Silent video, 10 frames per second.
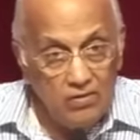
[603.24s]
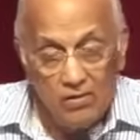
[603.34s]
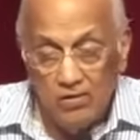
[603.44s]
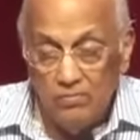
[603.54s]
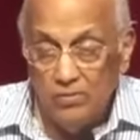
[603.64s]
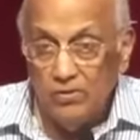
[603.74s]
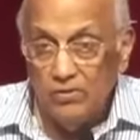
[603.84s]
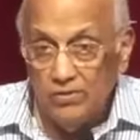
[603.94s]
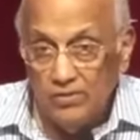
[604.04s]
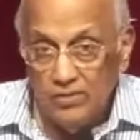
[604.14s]
dirty
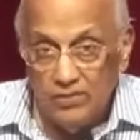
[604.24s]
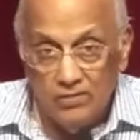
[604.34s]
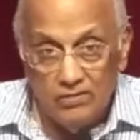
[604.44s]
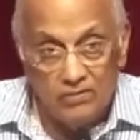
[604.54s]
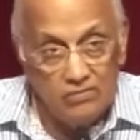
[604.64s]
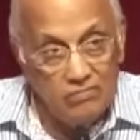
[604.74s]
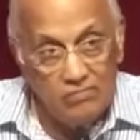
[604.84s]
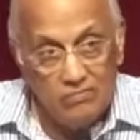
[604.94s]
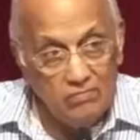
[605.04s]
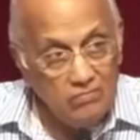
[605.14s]
books and
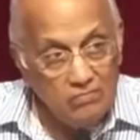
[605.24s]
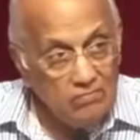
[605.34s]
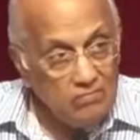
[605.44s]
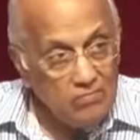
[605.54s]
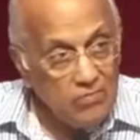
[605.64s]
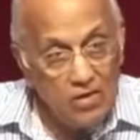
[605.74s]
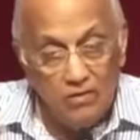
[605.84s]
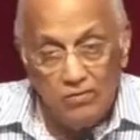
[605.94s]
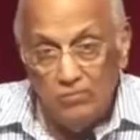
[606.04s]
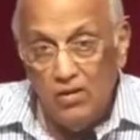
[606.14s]
the
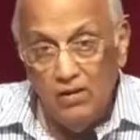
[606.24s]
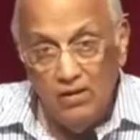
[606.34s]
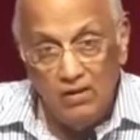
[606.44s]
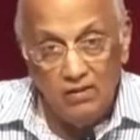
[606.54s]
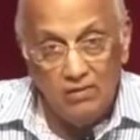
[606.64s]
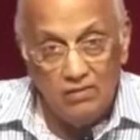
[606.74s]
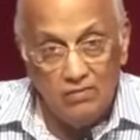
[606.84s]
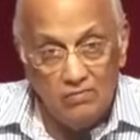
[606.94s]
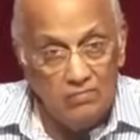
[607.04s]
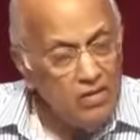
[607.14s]
love of money and
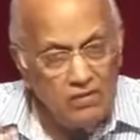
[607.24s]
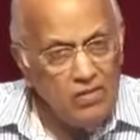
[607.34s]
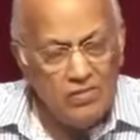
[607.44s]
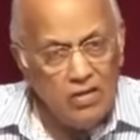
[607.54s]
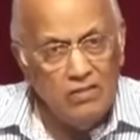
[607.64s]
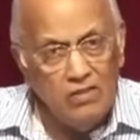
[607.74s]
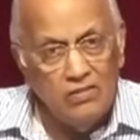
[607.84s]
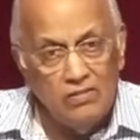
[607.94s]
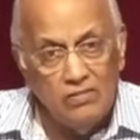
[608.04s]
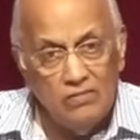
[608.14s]
many things like
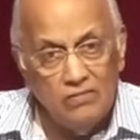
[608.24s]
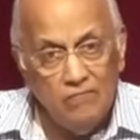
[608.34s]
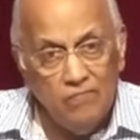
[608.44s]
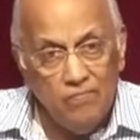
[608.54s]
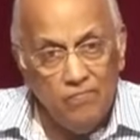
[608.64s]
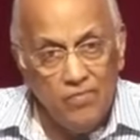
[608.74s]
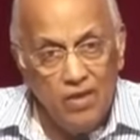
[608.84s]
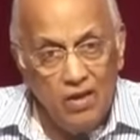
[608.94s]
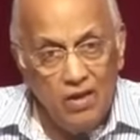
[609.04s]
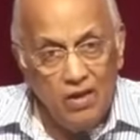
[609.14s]
this.
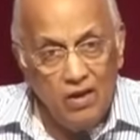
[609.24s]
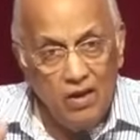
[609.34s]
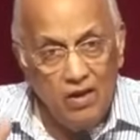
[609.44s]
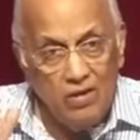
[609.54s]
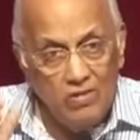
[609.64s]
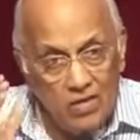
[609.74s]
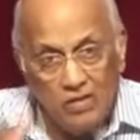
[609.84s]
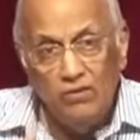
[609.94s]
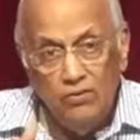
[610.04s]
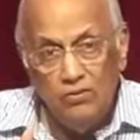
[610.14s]
And I'll
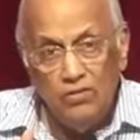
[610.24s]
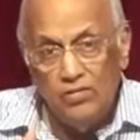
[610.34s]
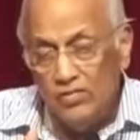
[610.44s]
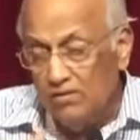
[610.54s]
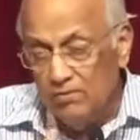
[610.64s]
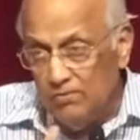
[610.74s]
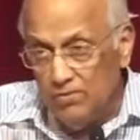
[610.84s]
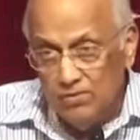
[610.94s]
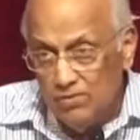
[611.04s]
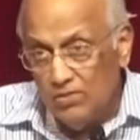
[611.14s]
tell you, you'll discover, if
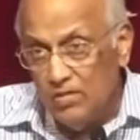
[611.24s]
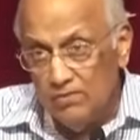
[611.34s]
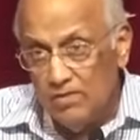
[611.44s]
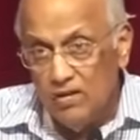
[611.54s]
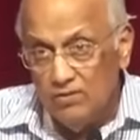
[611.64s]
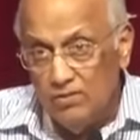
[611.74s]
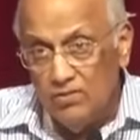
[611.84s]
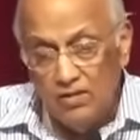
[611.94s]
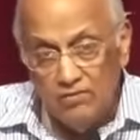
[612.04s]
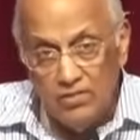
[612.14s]
you don't discover it now, you'll
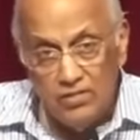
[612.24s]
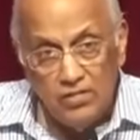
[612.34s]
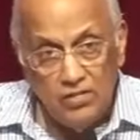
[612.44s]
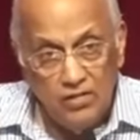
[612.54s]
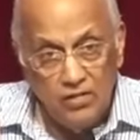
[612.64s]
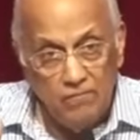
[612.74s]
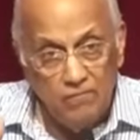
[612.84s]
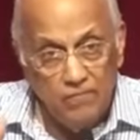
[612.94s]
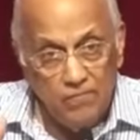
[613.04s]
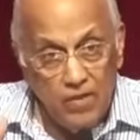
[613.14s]
discover in eternity,
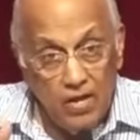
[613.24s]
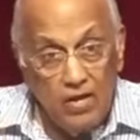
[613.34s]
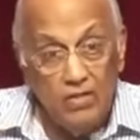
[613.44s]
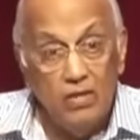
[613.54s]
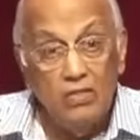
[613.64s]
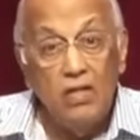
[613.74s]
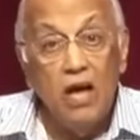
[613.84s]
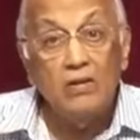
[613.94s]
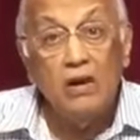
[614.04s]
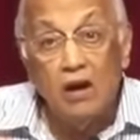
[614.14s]
that
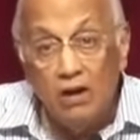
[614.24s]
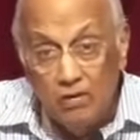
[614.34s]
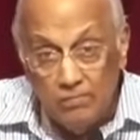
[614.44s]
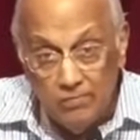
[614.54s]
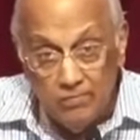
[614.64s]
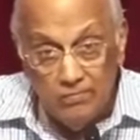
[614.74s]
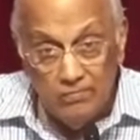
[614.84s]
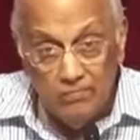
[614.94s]
that harm